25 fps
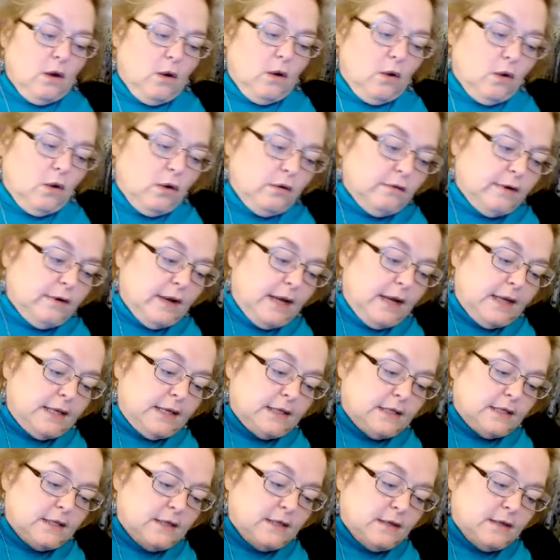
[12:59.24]
All
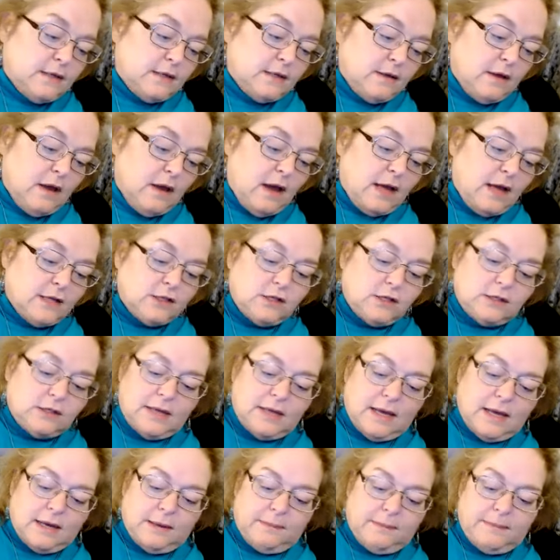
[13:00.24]
right. I just
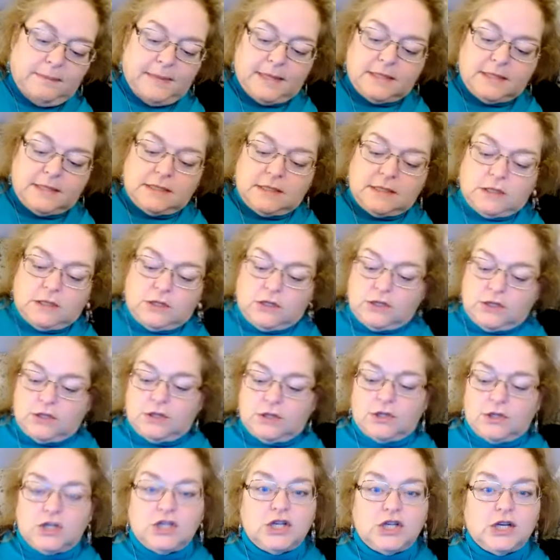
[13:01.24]
got a message.
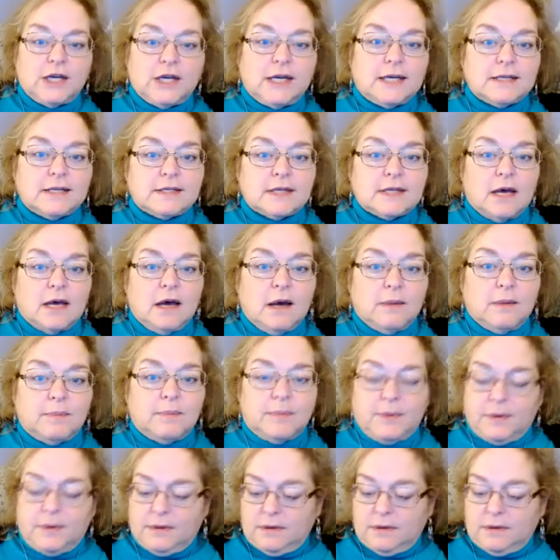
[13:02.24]
The jig is up.